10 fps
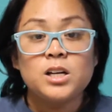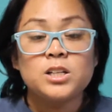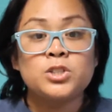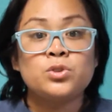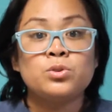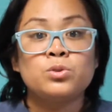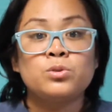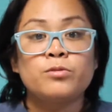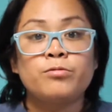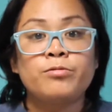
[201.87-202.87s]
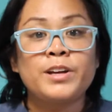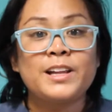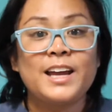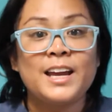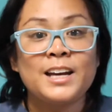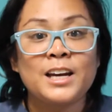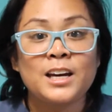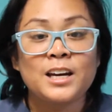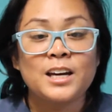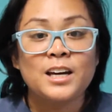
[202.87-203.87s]
to fill in
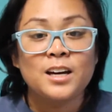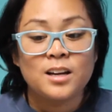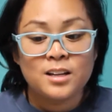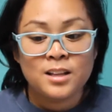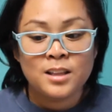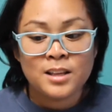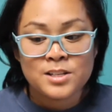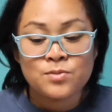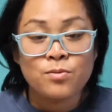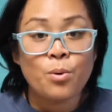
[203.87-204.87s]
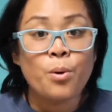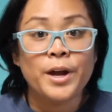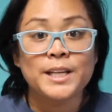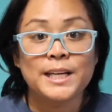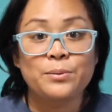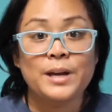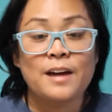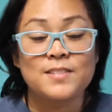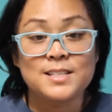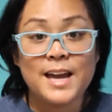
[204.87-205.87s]
this void that we
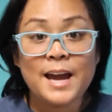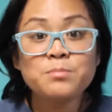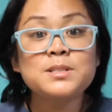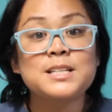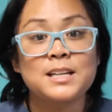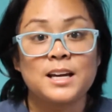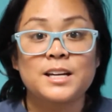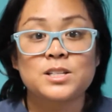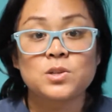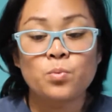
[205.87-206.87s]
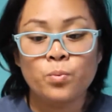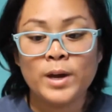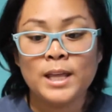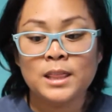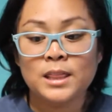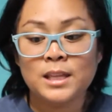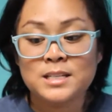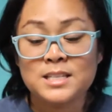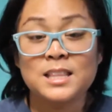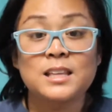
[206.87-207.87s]
have, this emptiness with
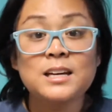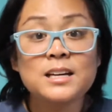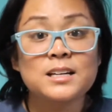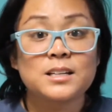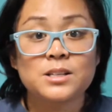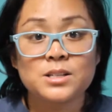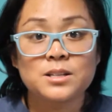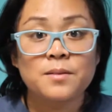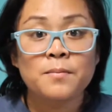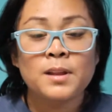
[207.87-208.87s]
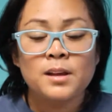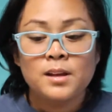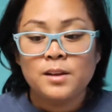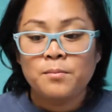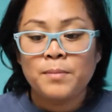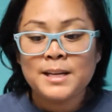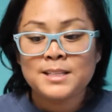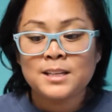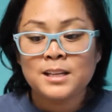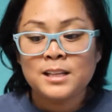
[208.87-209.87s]
these things,
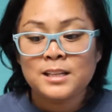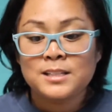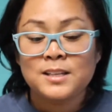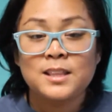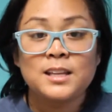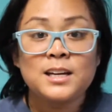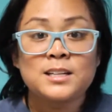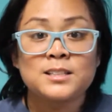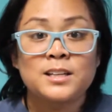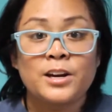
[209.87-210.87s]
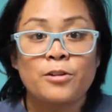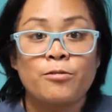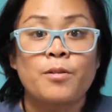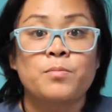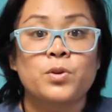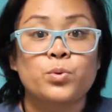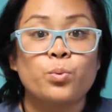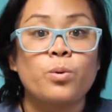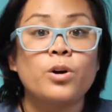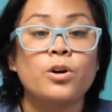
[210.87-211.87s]
basically these things that are from this
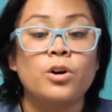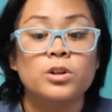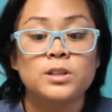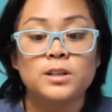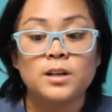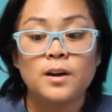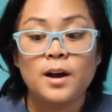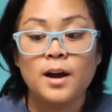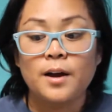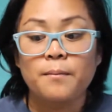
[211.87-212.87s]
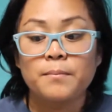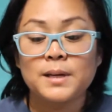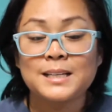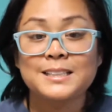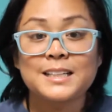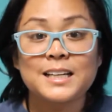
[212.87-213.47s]
world um, is